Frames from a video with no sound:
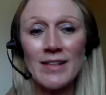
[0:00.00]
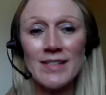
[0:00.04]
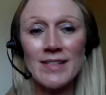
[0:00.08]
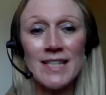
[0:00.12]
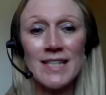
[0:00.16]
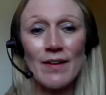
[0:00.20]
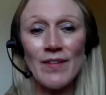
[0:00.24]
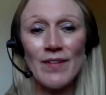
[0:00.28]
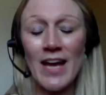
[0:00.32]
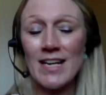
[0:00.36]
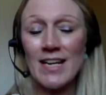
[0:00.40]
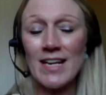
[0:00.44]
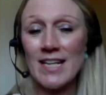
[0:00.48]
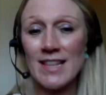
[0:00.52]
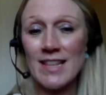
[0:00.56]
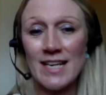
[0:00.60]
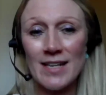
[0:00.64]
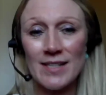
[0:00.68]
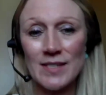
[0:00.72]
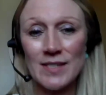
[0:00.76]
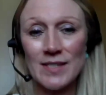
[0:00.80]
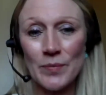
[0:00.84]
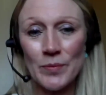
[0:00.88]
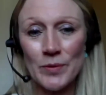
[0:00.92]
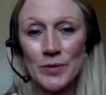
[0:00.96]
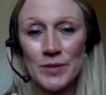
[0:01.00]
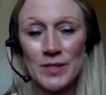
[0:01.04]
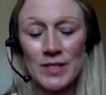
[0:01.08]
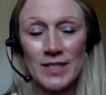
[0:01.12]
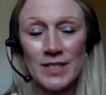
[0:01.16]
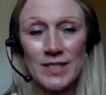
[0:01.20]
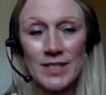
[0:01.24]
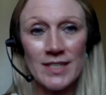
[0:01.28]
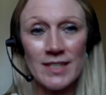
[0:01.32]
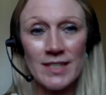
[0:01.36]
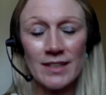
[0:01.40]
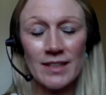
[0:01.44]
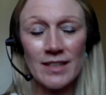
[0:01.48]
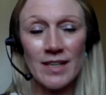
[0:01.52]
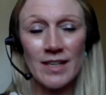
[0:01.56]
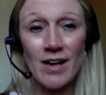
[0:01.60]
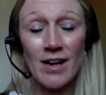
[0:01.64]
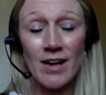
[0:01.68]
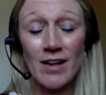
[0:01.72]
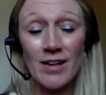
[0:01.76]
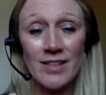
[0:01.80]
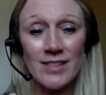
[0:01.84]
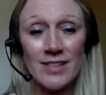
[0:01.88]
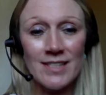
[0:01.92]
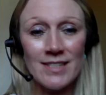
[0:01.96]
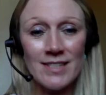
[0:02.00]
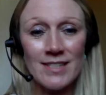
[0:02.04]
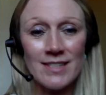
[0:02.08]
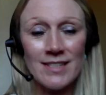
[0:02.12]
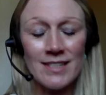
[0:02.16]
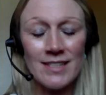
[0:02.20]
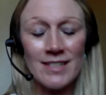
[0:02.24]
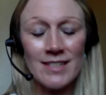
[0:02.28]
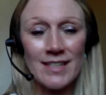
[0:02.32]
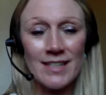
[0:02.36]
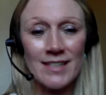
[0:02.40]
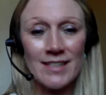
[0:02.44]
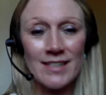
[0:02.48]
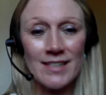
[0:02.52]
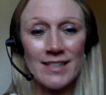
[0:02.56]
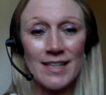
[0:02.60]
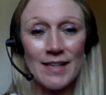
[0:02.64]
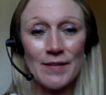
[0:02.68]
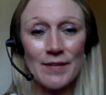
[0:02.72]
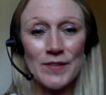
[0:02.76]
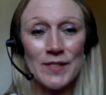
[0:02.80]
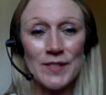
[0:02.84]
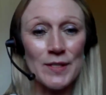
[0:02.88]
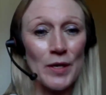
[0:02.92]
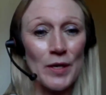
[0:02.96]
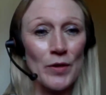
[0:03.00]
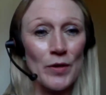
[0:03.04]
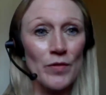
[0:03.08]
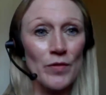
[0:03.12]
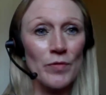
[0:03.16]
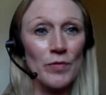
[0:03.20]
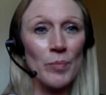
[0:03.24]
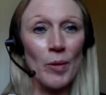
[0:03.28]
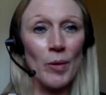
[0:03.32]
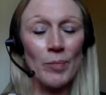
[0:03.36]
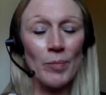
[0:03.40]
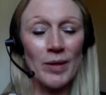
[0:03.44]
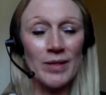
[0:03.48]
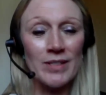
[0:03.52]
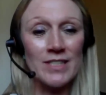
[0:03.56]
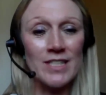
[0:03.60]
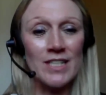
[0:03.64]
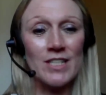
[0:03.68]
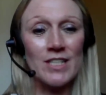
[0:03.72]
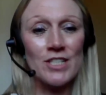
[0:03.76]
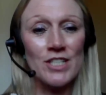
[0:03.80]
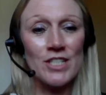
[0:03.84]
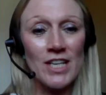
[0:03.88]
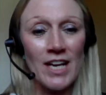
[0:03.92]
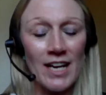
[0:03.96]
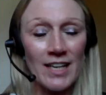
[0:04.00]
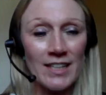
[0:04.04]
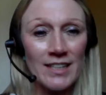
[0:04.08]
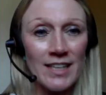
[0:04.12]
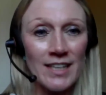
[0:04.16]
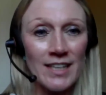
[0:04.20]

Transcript: else have anything else they wanted to ask? If so, if pop it into the chat